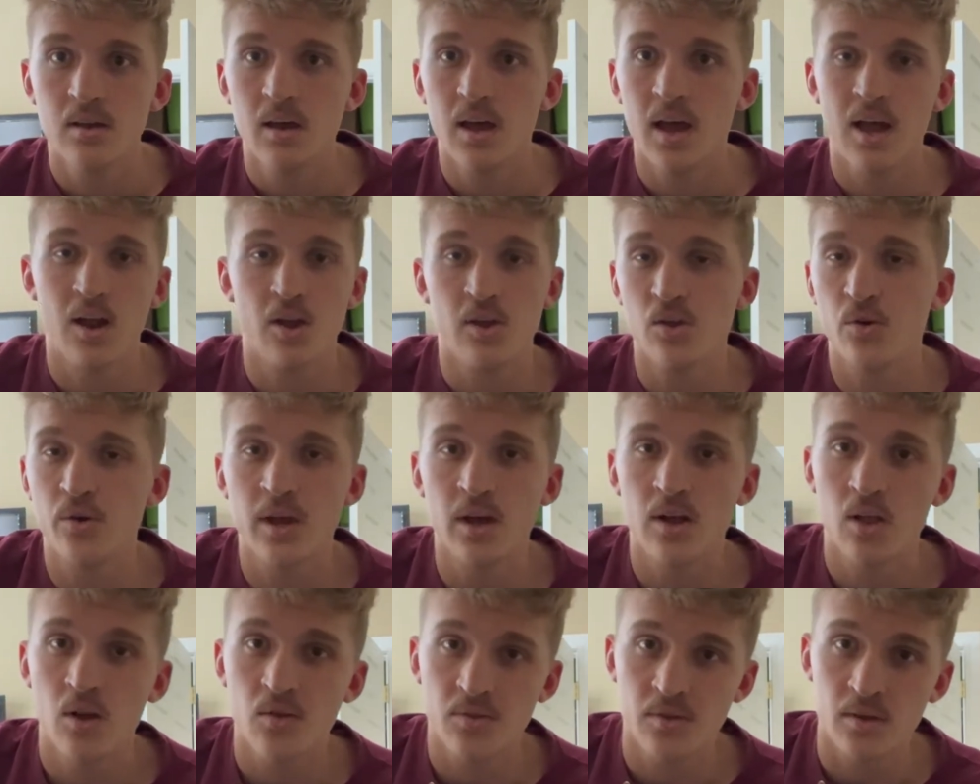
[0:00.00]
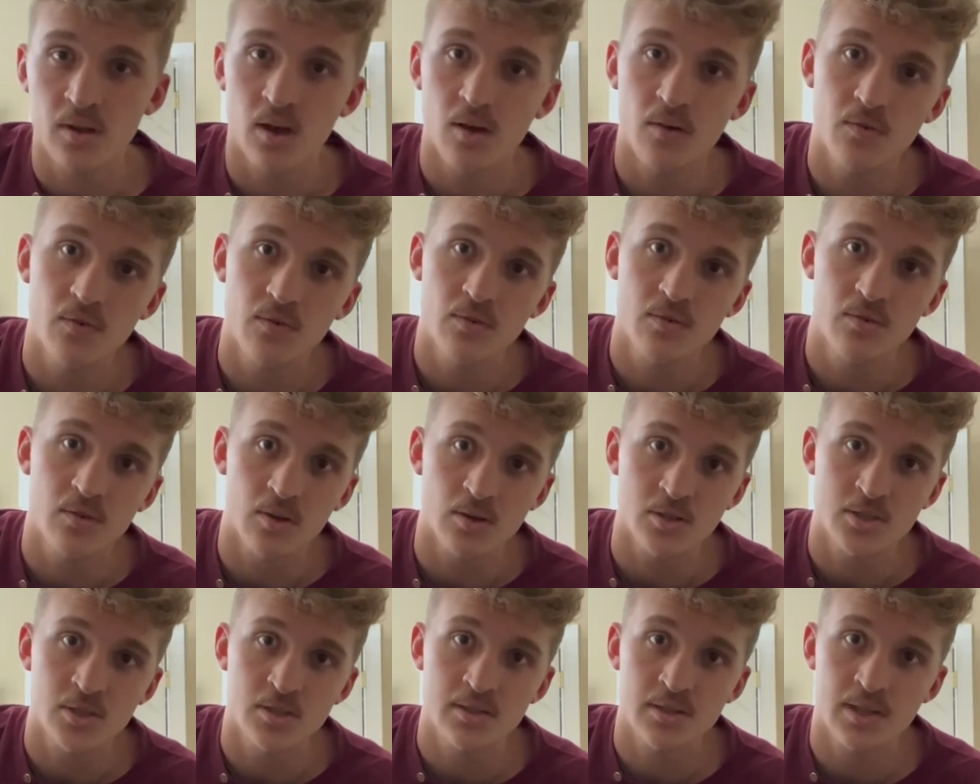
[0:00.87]
You'll get close enough. So
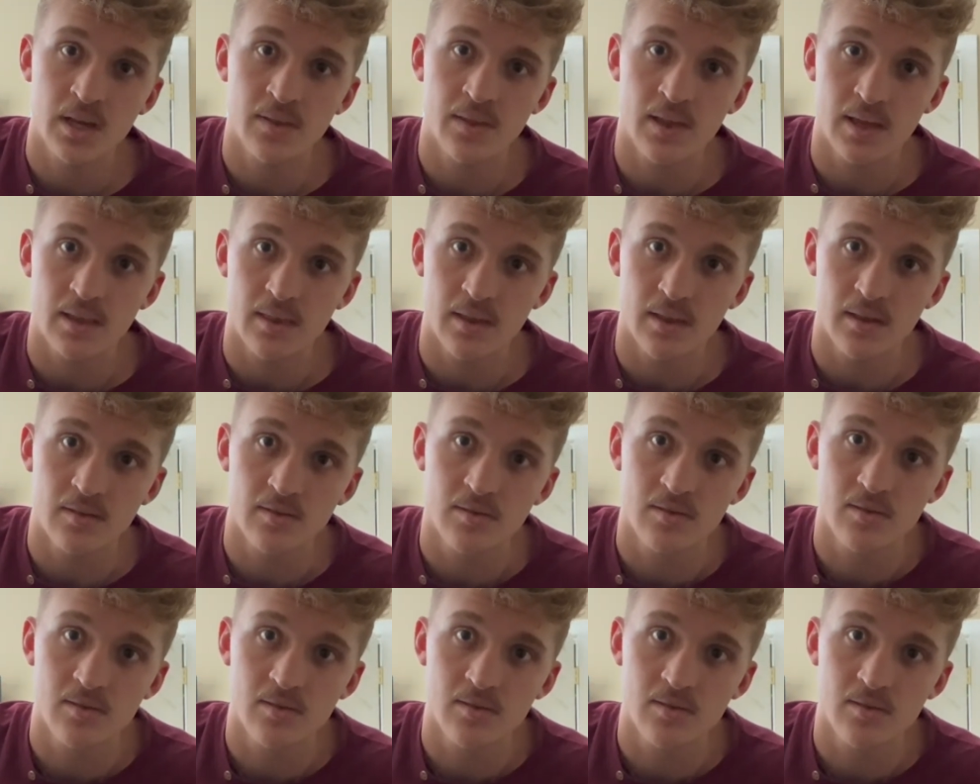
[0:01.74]
it should sound like this.